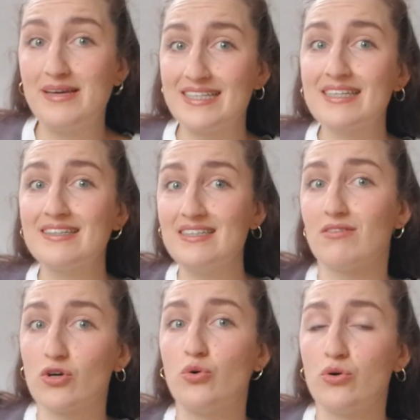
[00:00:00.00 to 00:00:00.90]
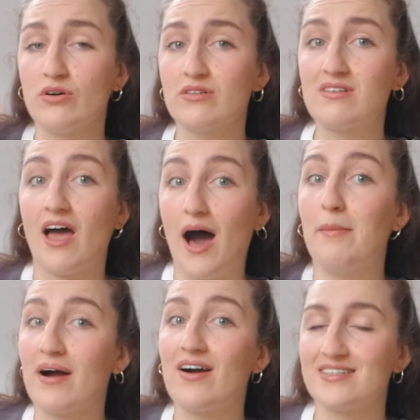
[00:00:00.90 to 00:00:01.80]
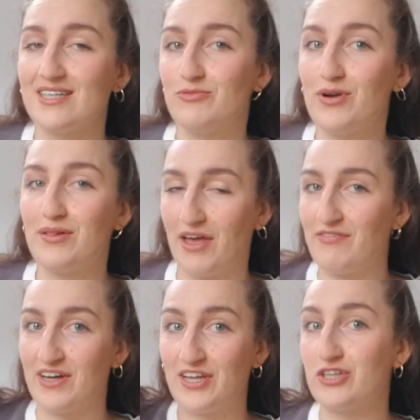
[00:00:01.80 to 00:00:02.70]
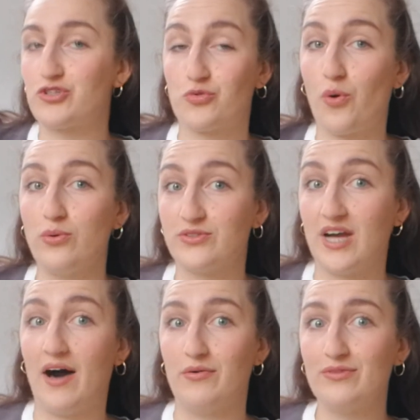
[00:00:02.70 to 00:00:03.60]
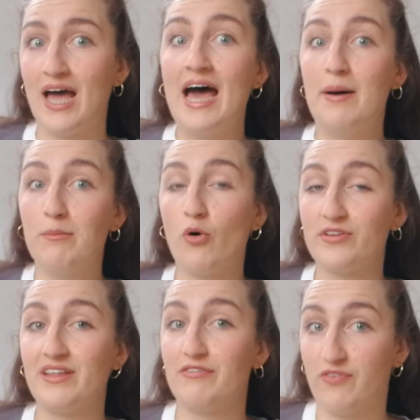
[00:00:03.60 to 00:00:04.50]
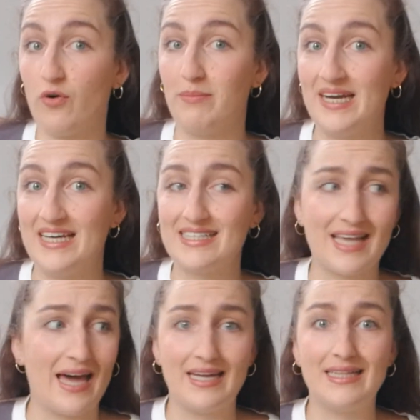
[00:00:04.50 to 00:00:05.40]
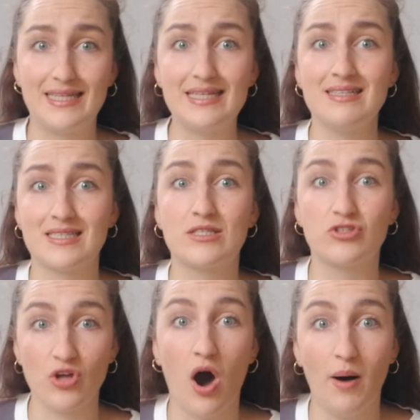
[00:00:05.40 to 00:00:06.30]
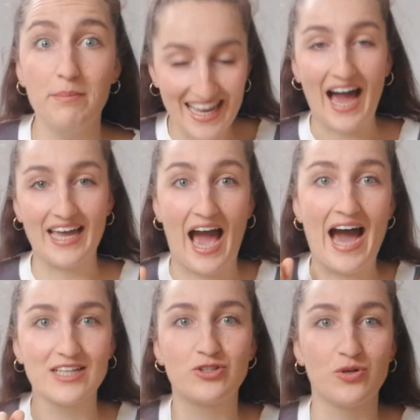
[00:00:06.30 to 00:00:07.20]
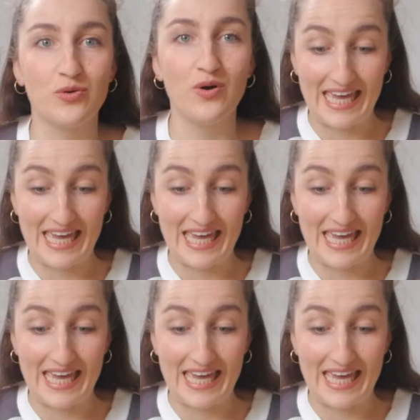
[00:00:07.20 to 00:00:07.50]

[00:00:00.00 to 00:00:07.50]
basically googled Among Us in real life and I scrolled down more than four minutes and it didn't stop. I had to